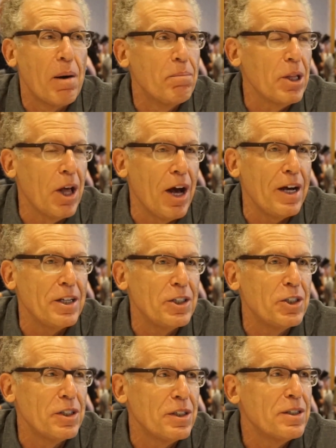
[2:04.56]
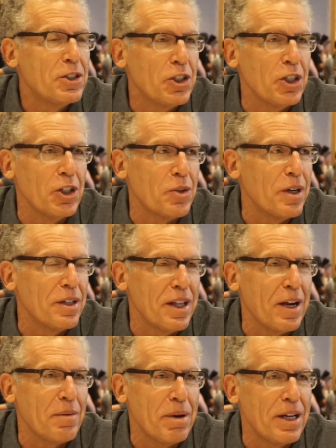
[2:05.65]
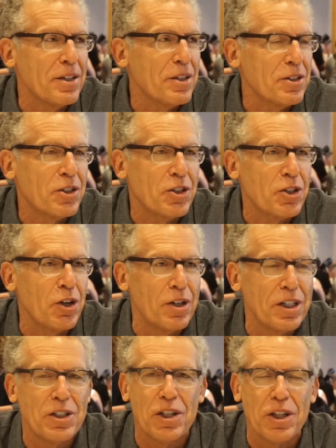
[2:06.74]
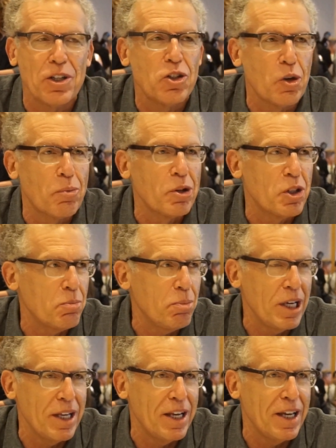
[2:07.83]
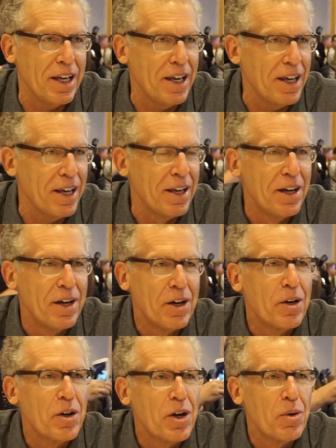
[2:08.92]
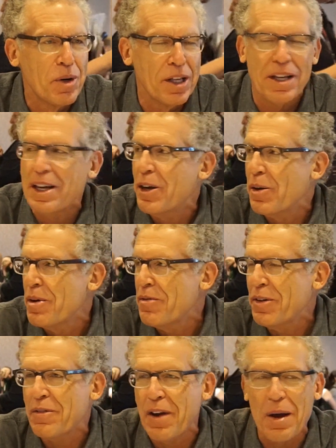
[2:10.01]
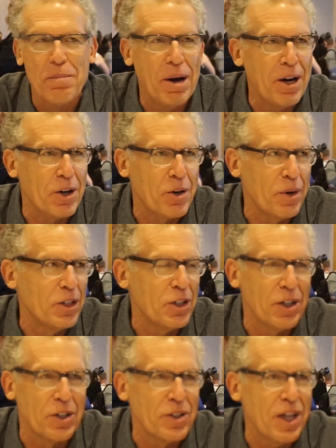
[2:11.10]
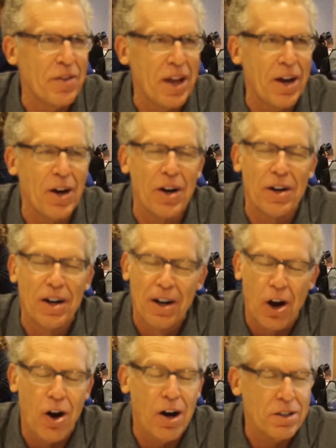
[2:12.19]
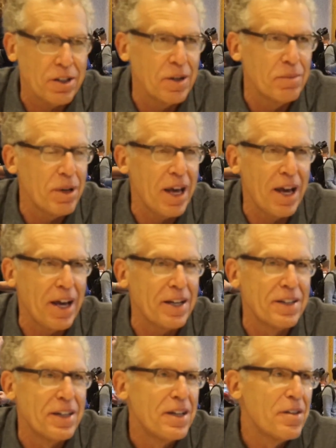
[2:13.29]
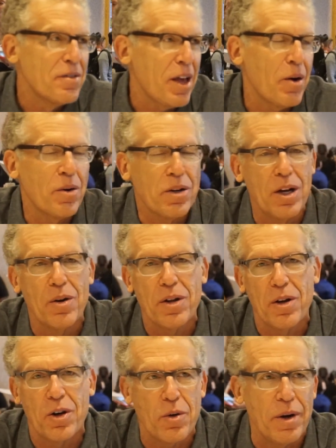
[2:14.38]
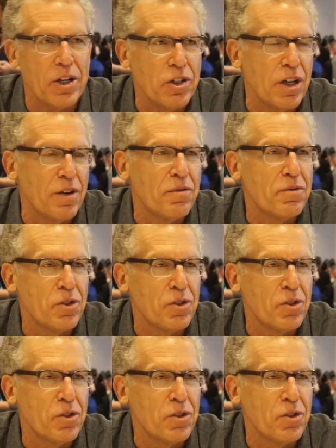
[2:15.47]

blind children that have been turned into these super speedy, really horrific vampire creatures, and they are awesome. And they're a creation of